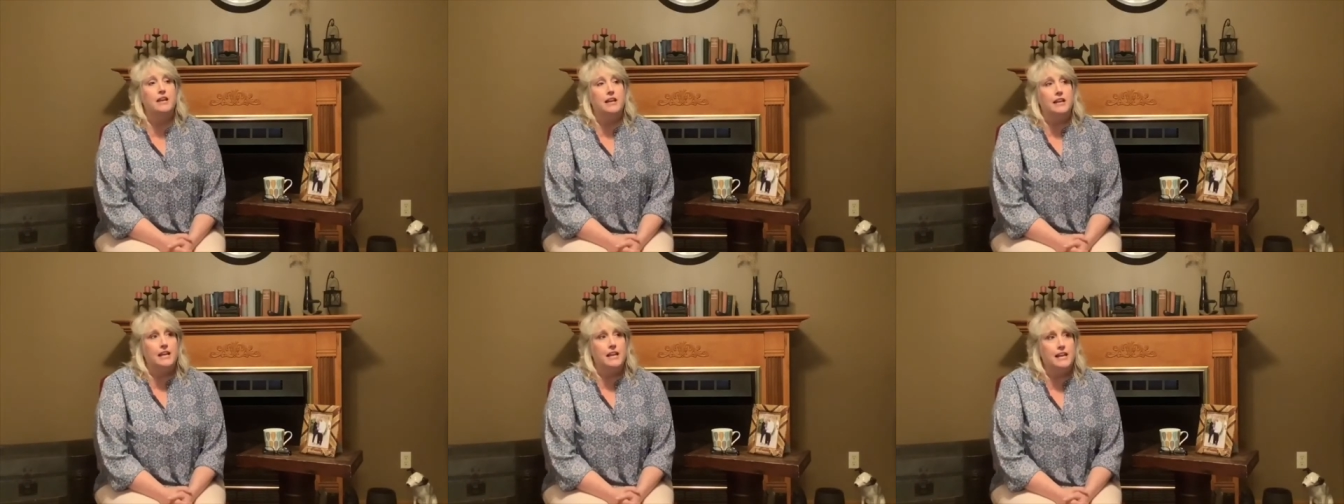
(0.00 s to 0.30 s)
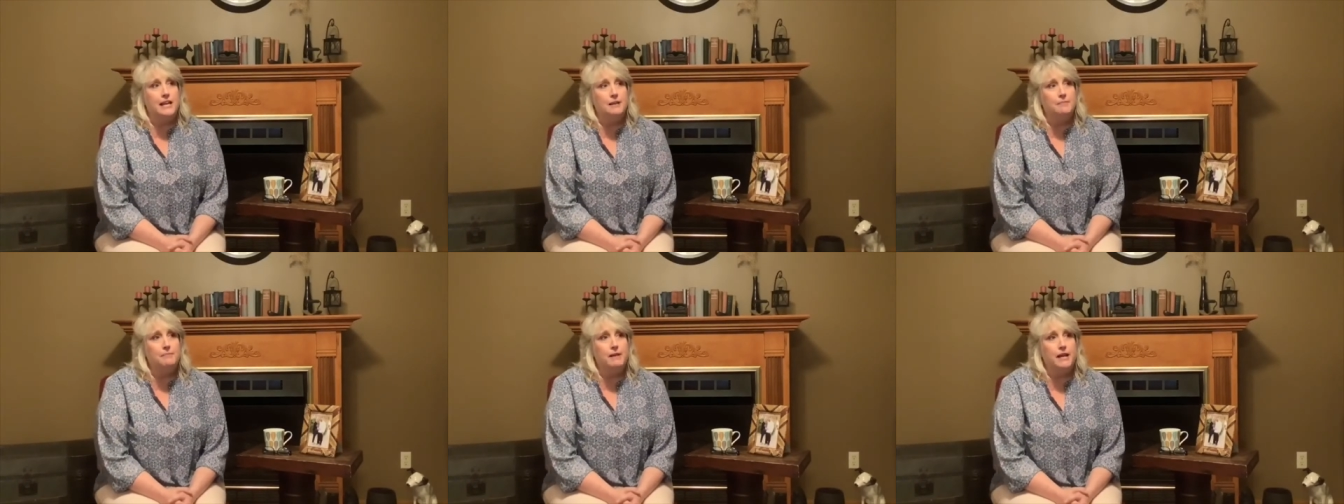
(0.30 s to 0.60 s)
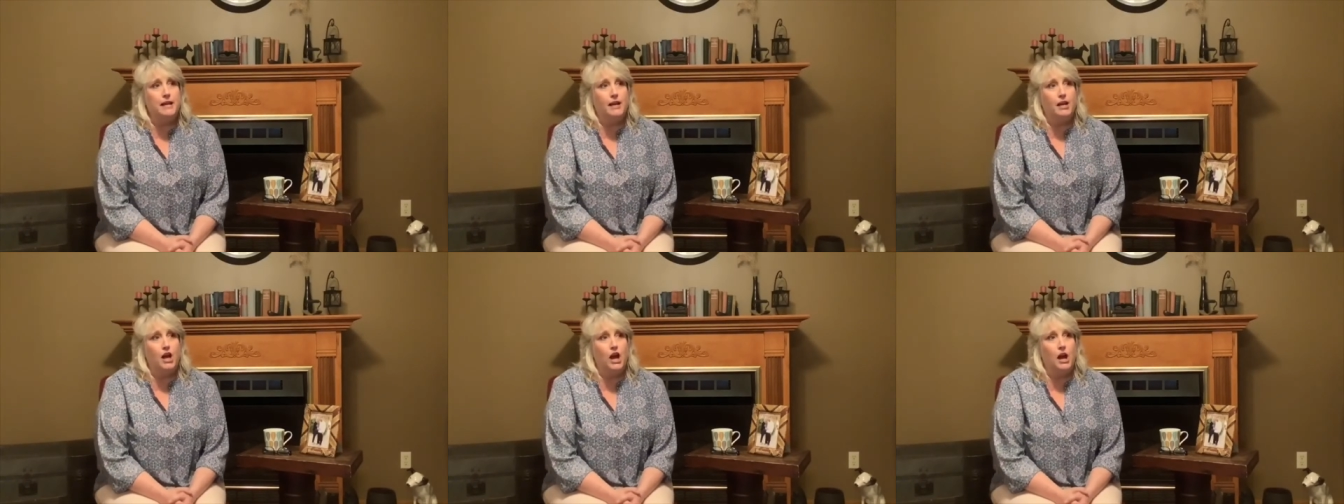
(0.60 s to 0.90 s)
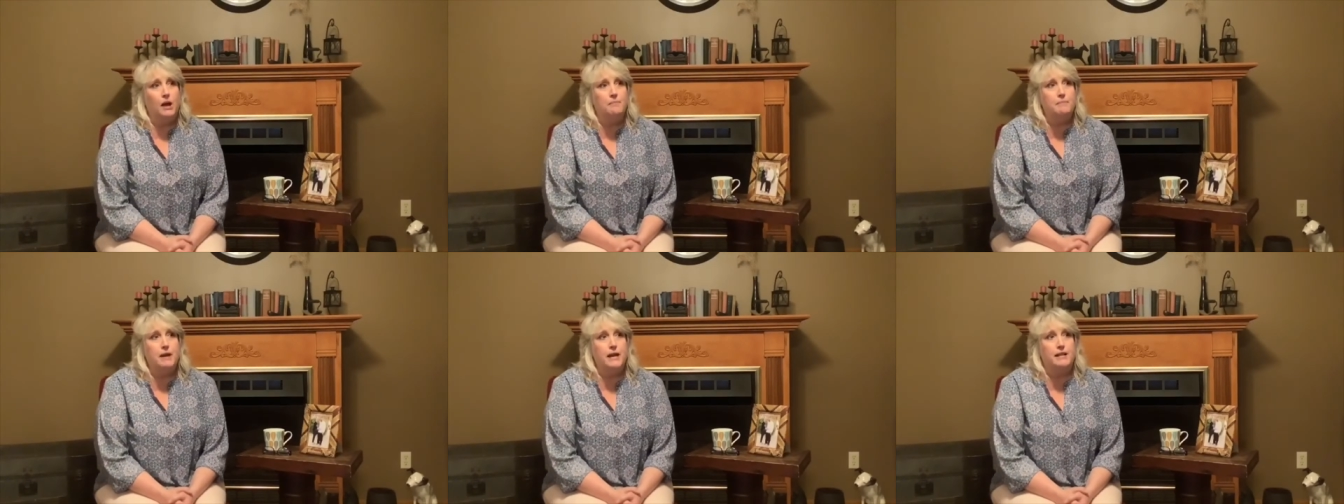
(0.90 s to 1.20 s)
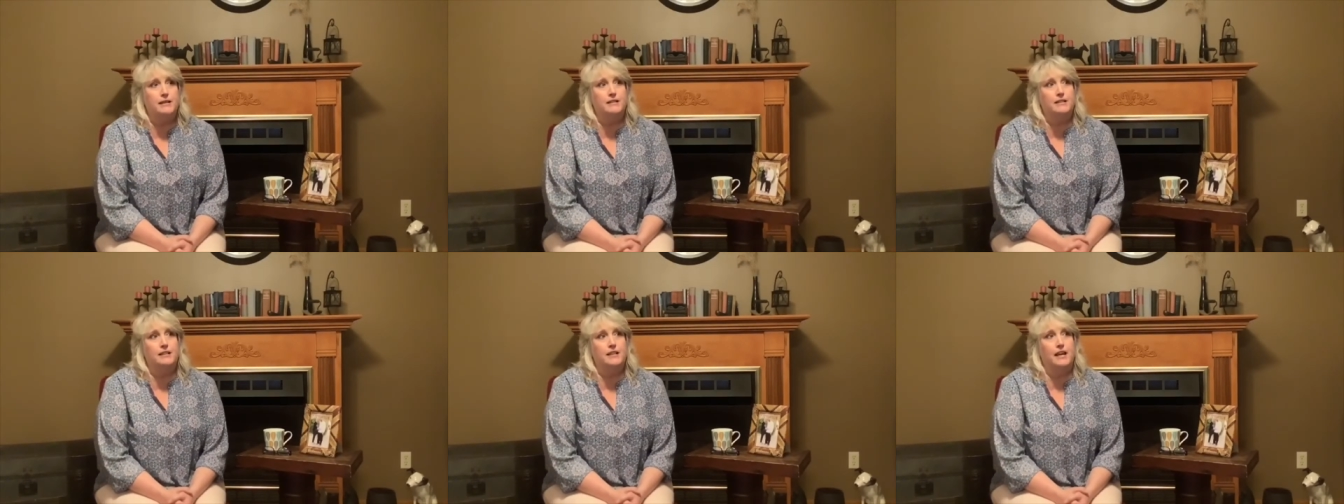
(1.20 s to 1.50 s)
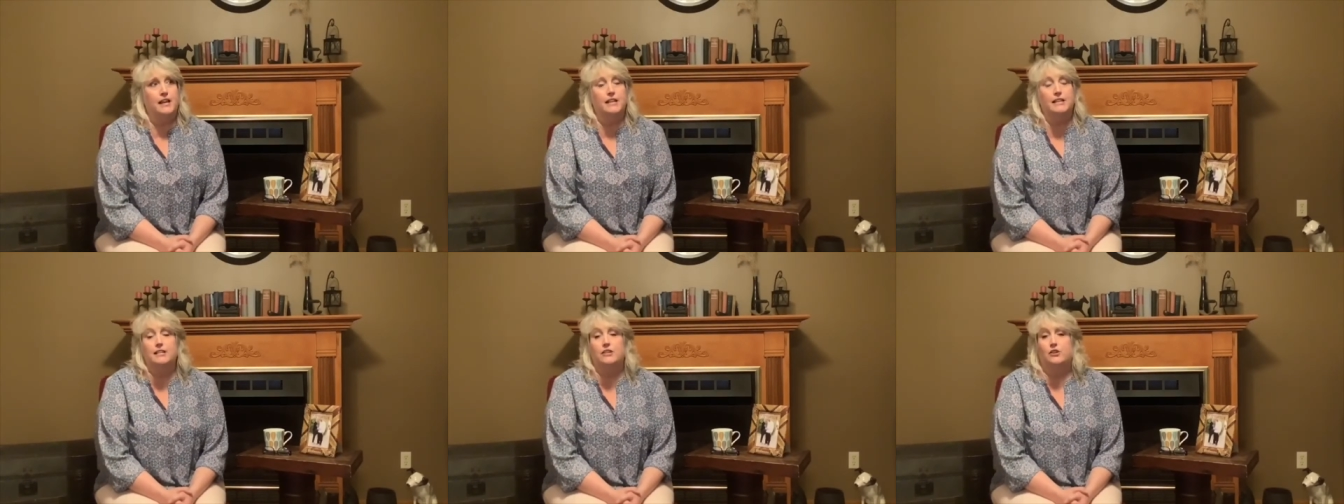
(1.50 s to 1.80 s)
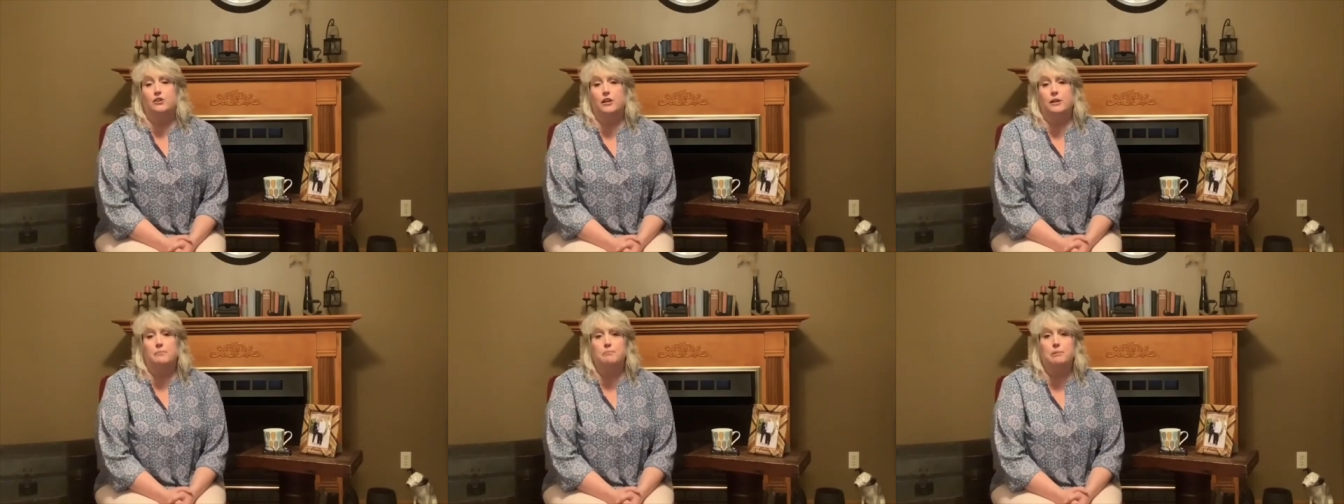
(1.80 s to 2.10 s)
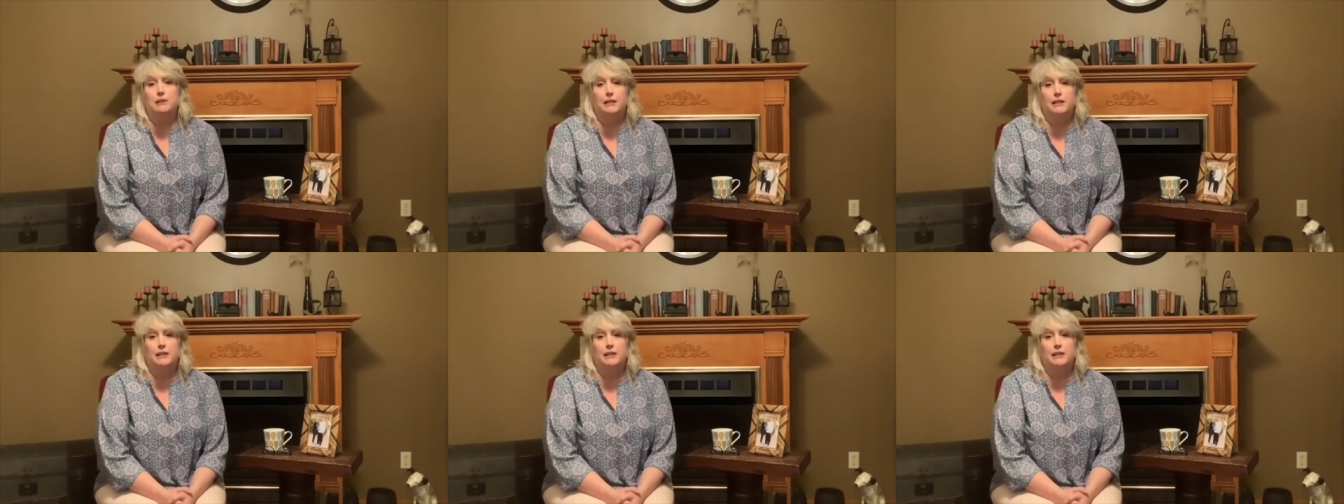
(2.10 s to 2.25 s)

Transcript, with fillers: he had made a comment that during